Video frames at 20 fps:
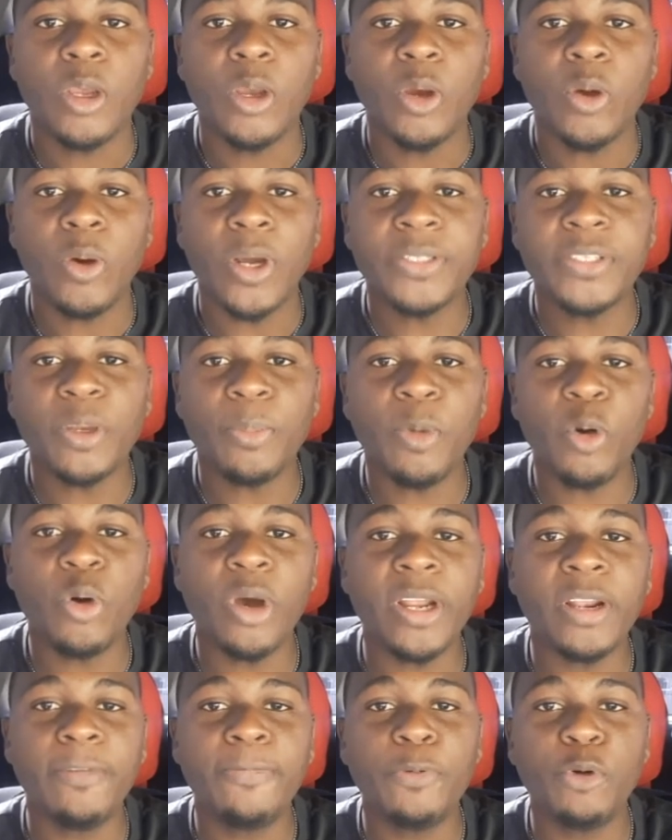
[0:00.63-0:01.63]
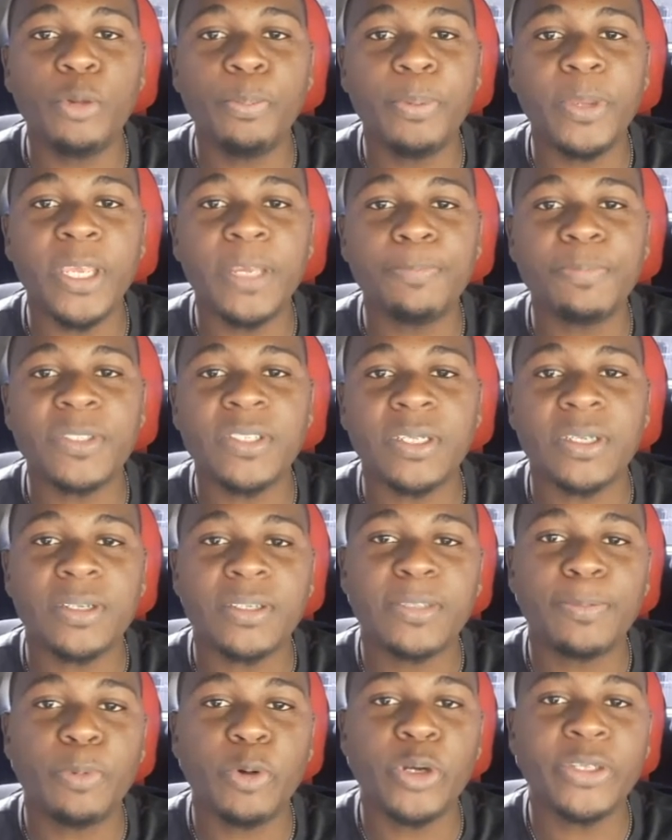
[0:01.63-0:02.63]
What's up, my wonderful peeps?
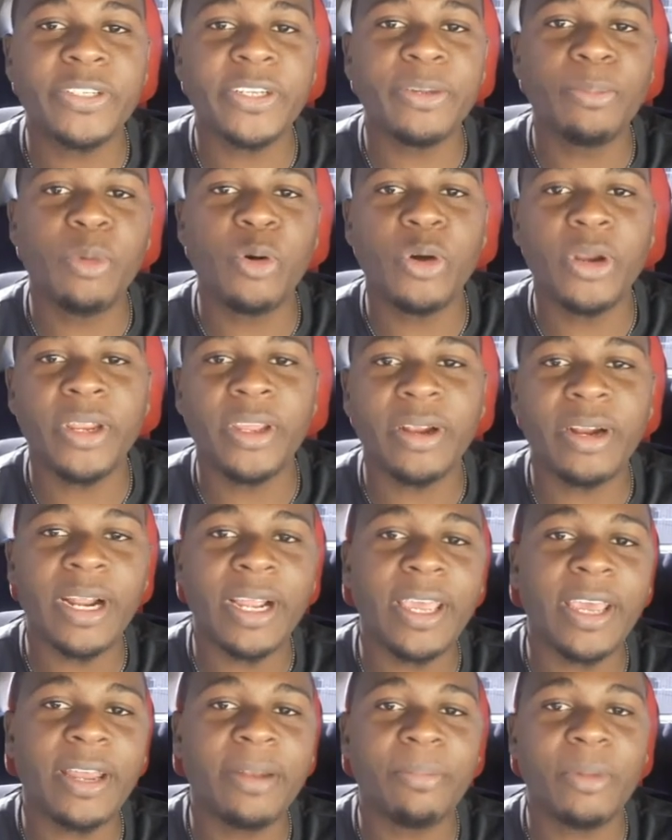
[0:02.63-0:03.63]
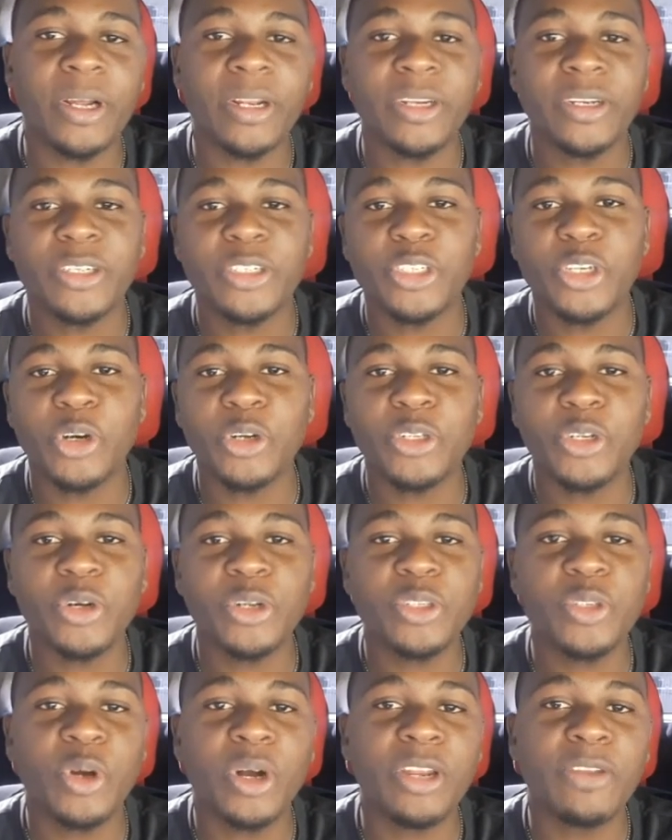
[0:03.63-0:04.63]
Sports of the Bone here again, man. Shout
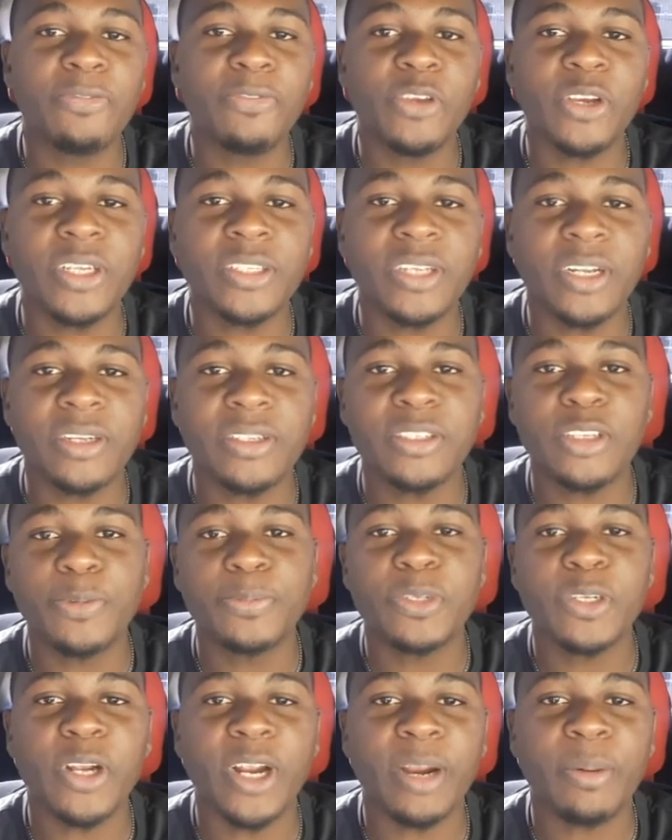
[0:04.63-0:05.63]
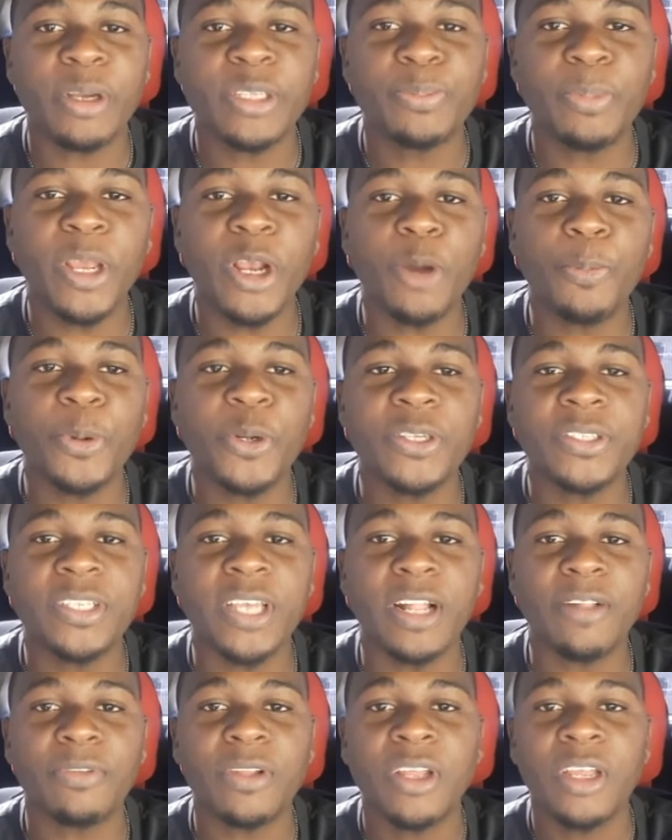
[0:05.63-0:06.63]
out to all the viewers and the subscribers. Big up on
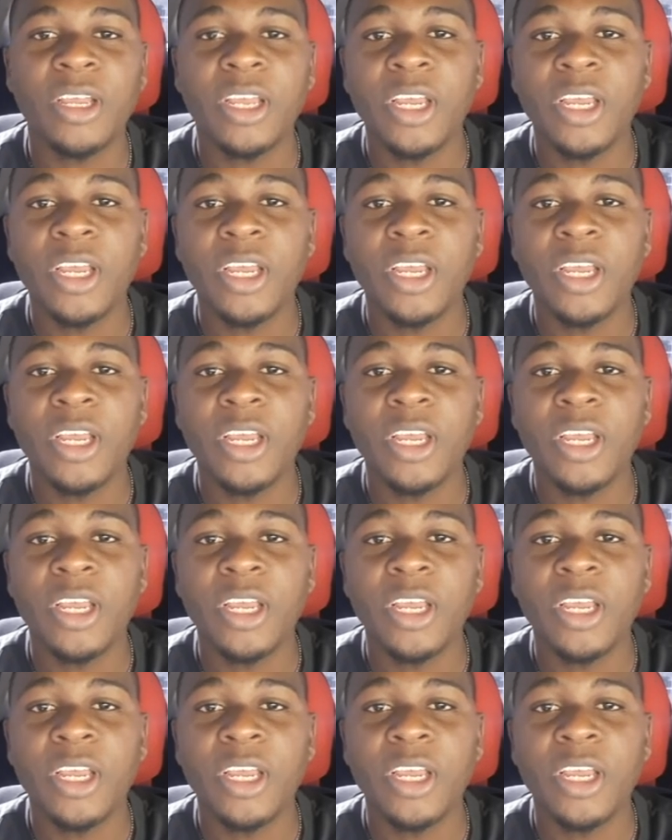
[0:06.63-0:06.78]
yourself.